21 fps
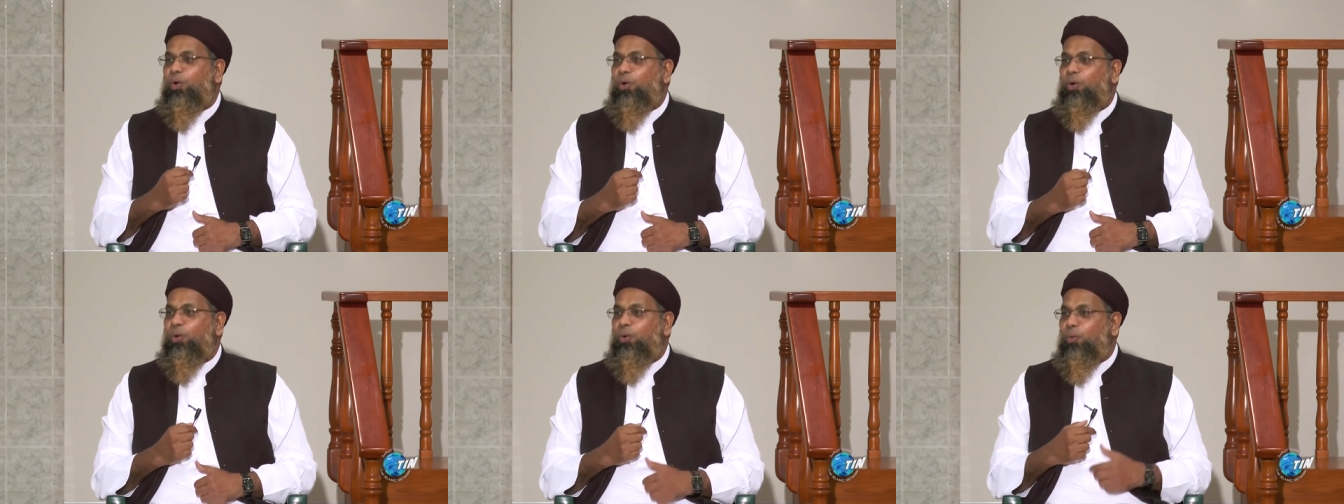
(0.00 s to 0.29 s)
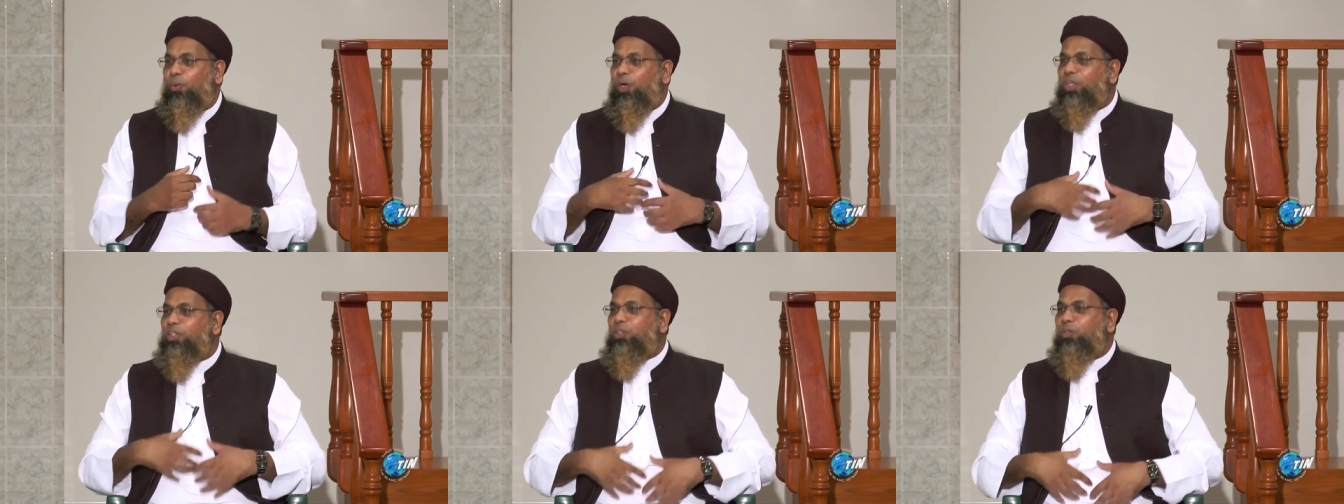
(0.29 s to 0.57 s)

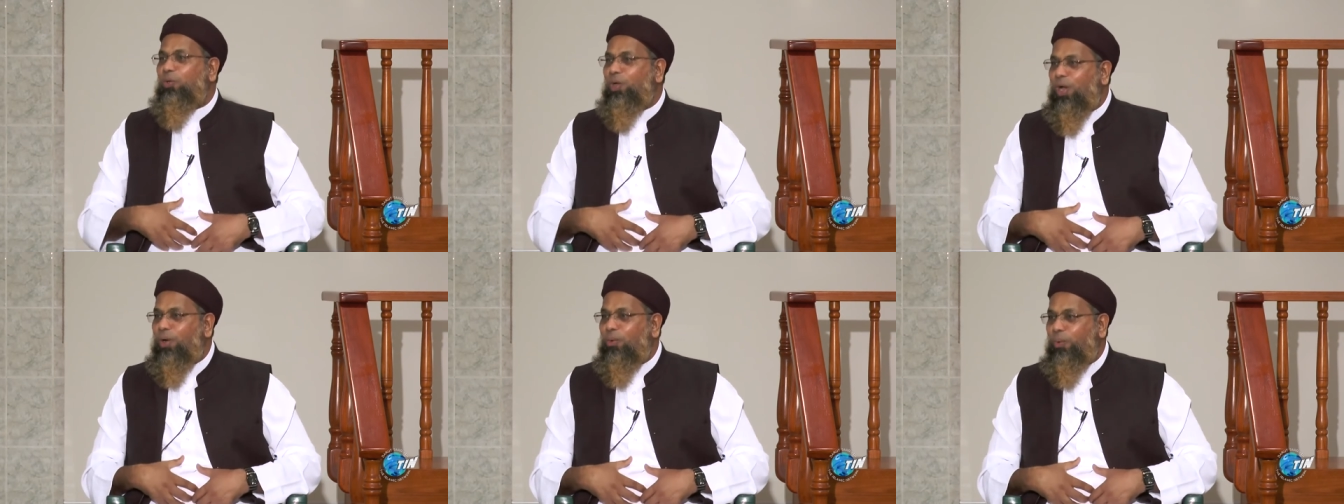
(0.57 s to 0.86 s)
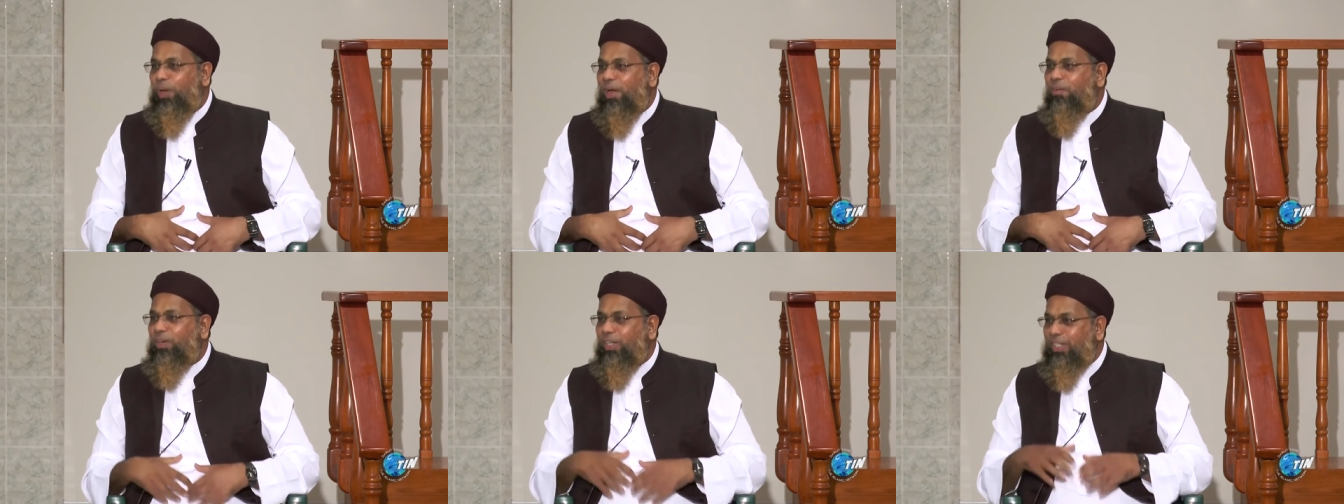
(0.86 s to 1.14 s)
what you are
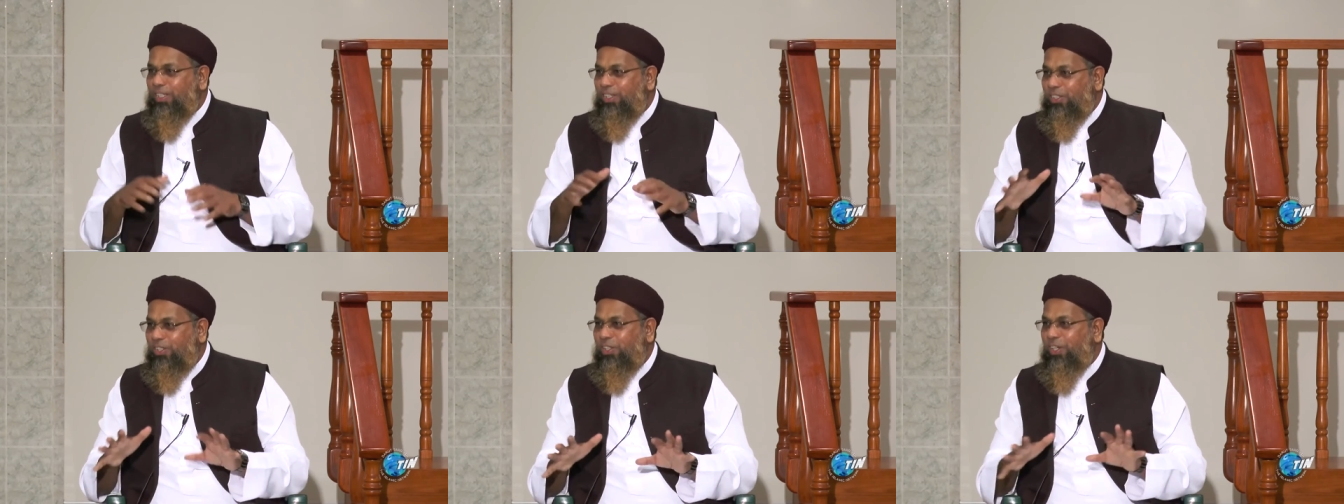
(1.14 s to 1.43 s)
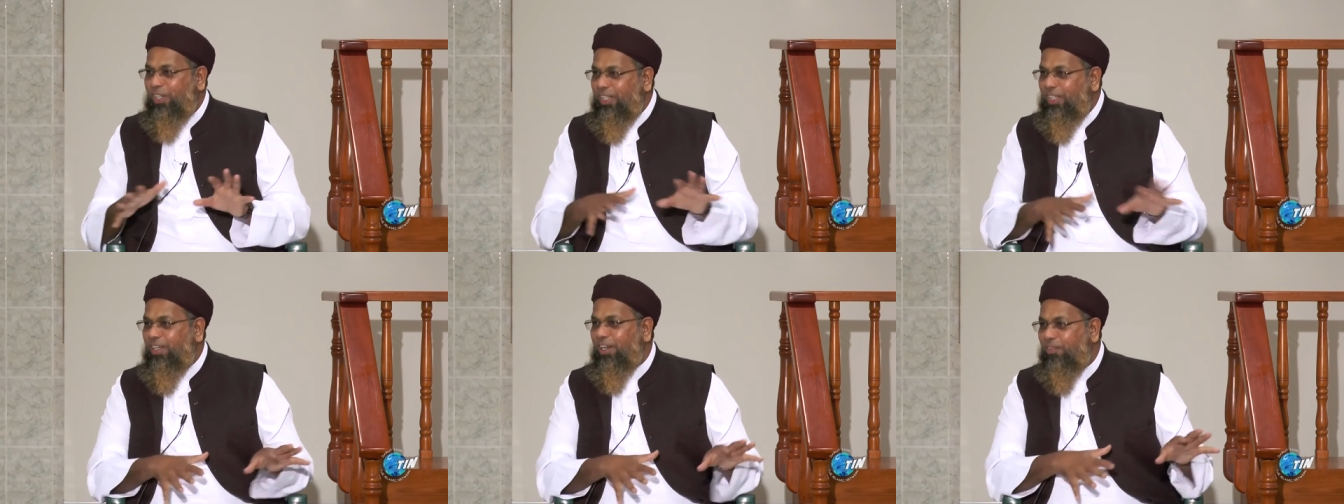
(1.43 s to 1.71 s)
wearing is
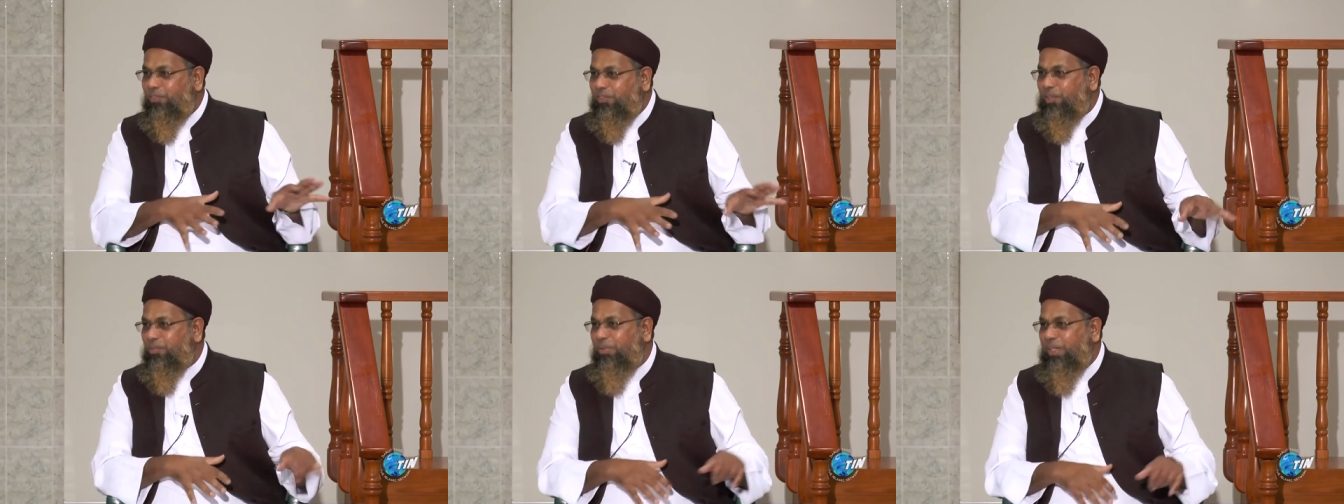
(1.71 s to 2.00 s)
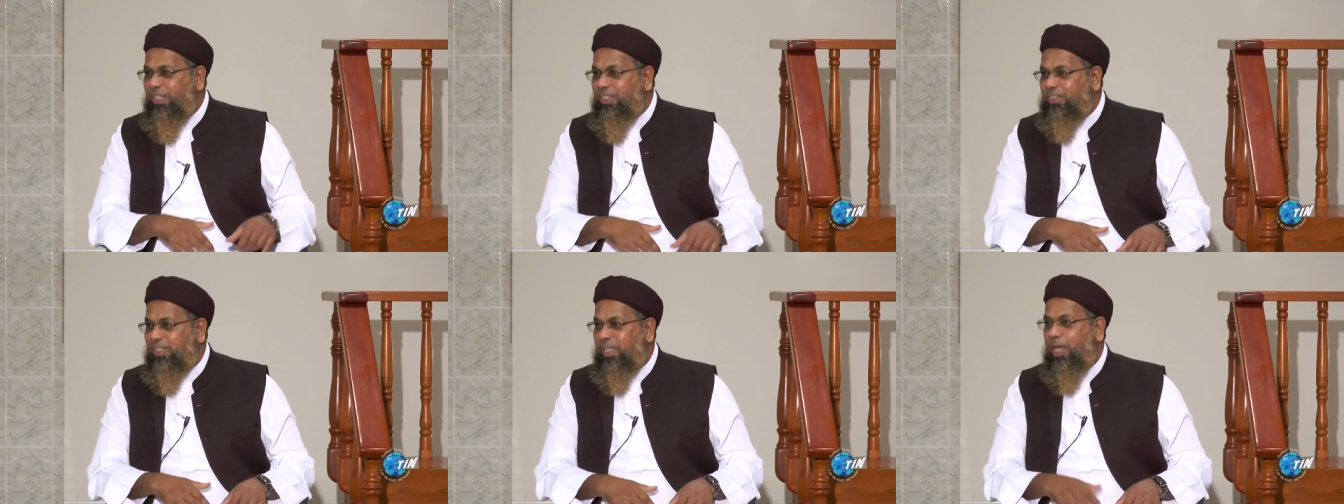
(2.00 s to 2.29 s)
good enough to
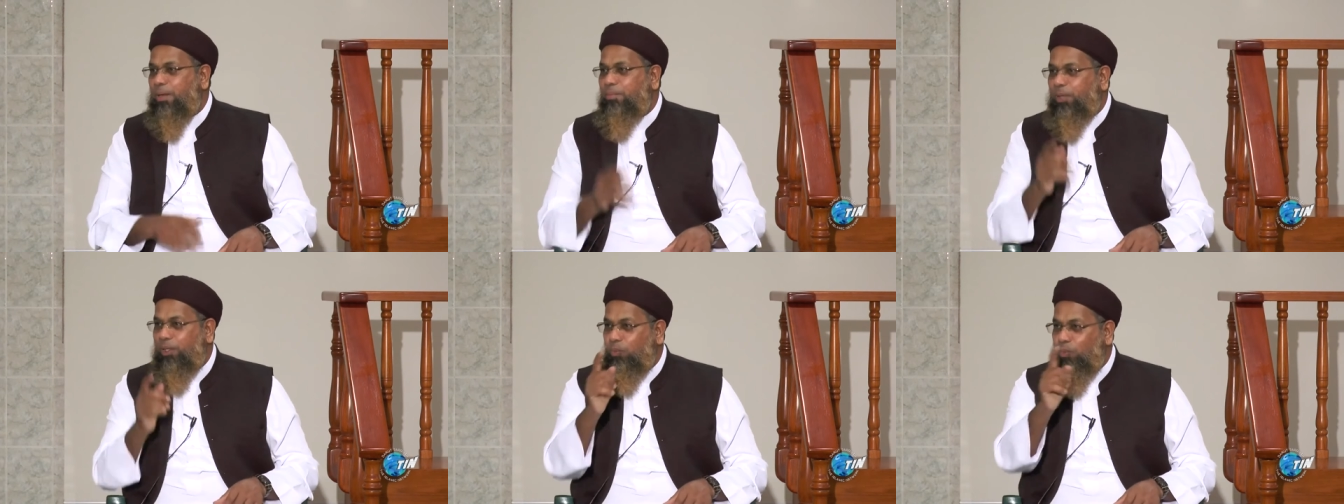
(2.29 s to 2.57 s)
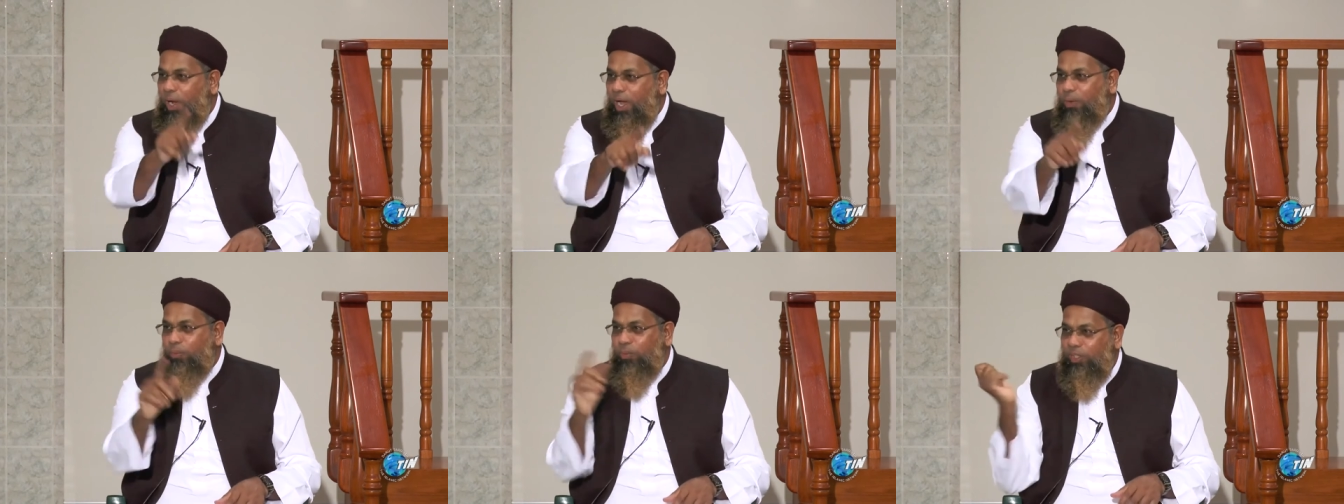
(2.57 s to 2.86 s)
be inside, but
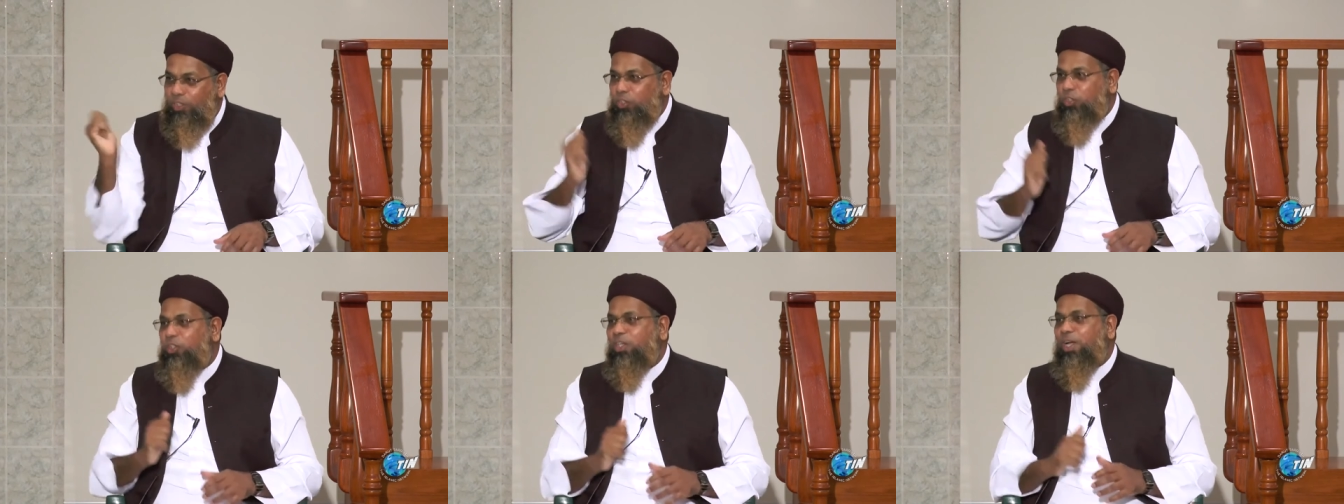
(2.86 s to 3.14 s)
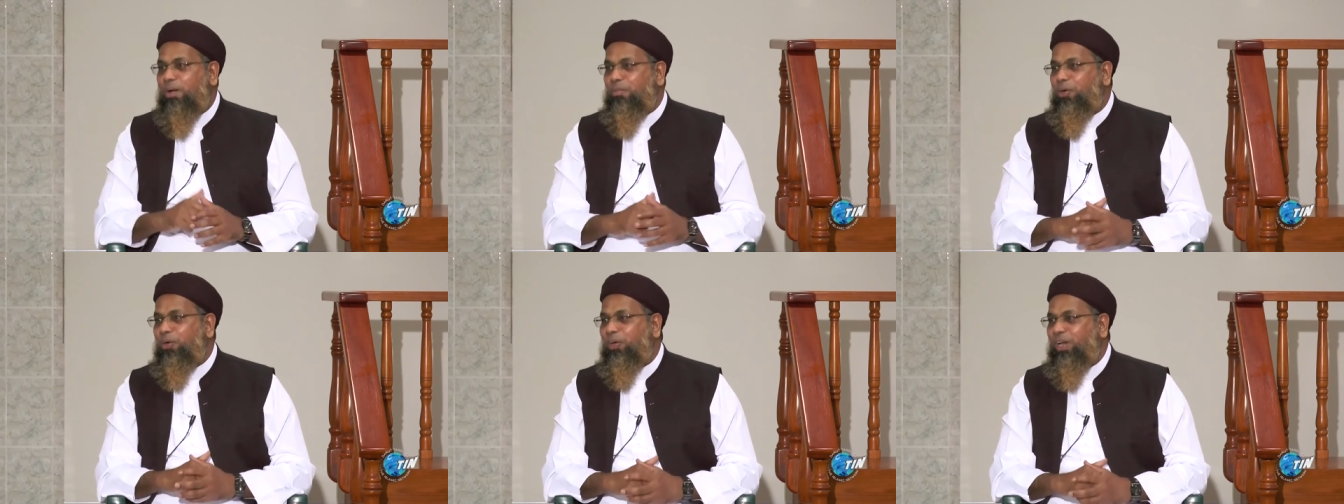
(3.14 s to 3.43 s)
why won't you
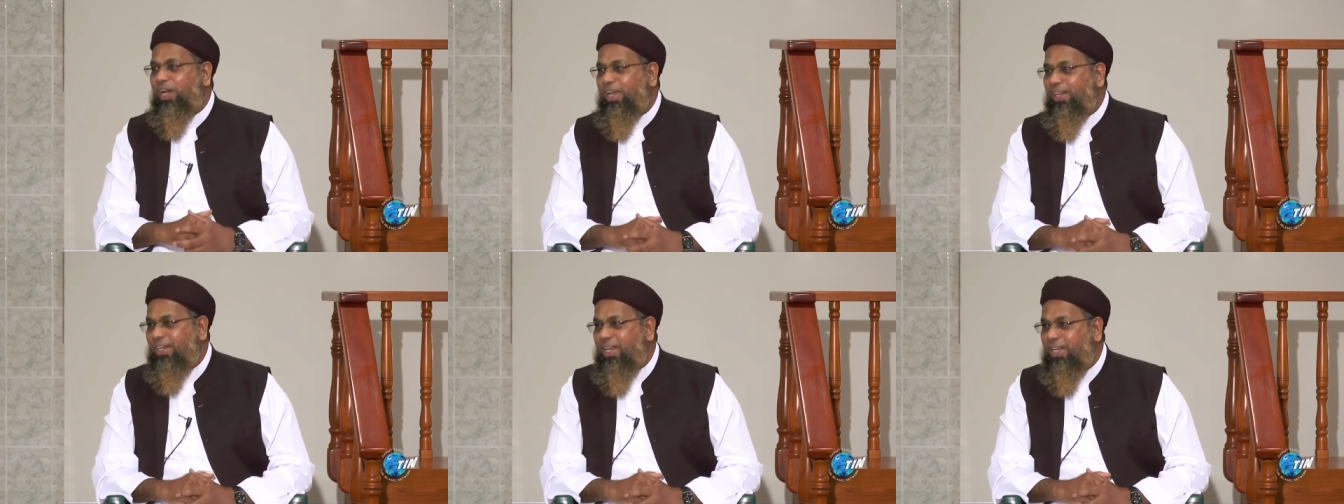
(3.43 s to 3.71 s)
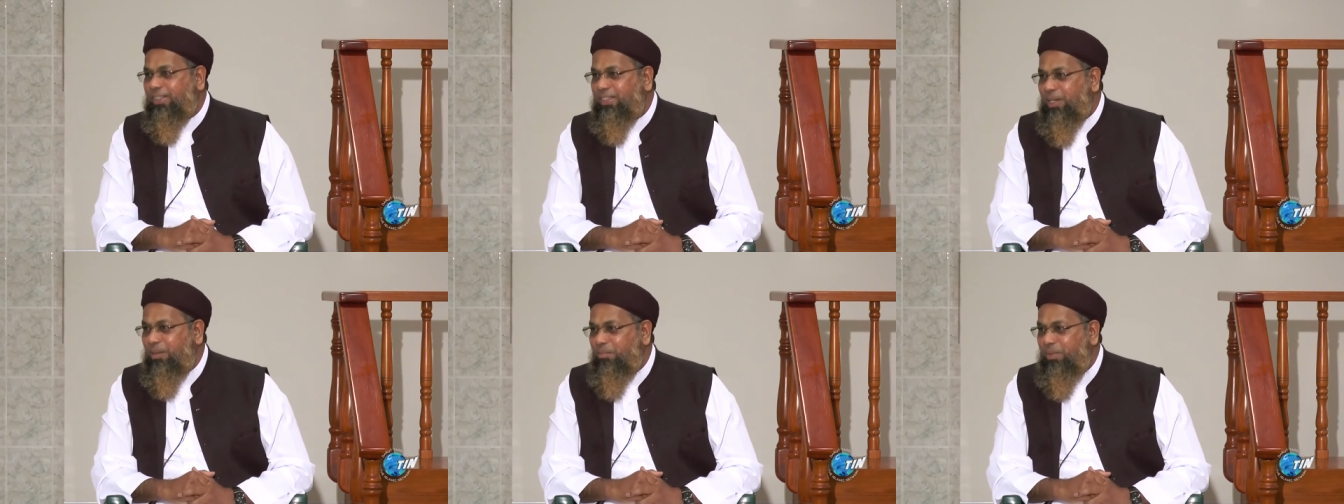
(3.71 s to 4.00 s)
come out like
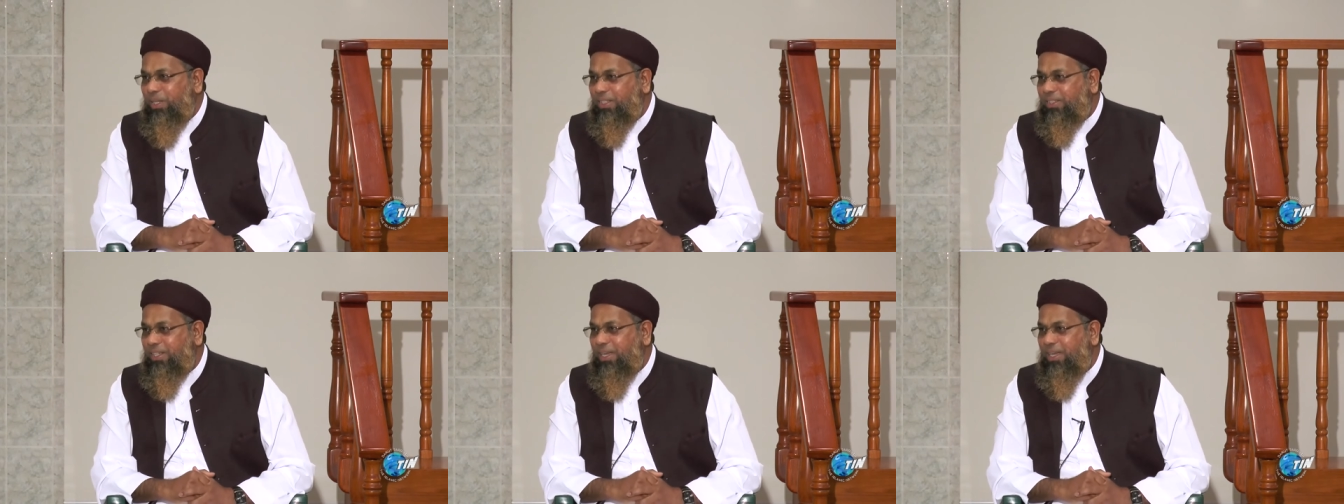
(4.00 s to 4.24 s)
that and meet